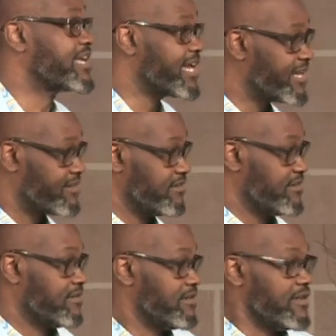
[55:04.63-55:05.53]
to get it.
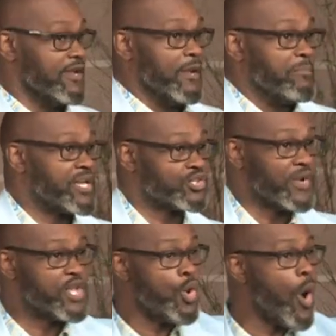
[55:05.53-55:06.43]
Because
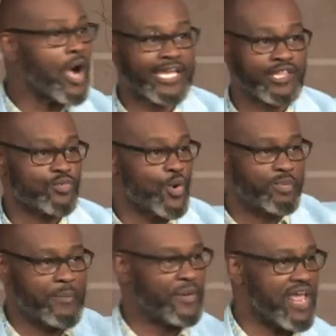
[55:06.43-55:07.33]
when you walk in the room,
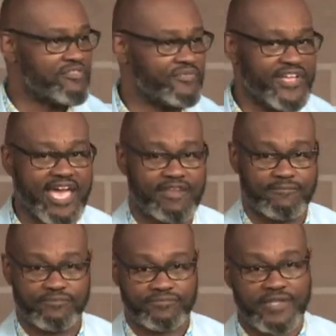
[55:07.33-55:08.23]
people never forget.
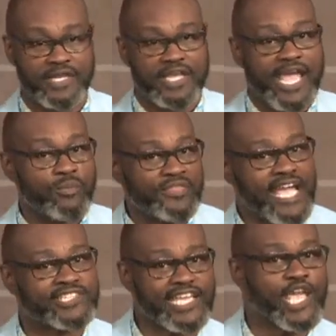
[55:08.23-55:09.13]
And when
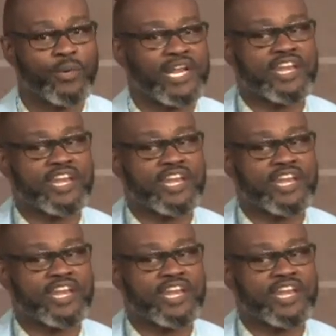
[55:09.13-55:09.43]
they see you in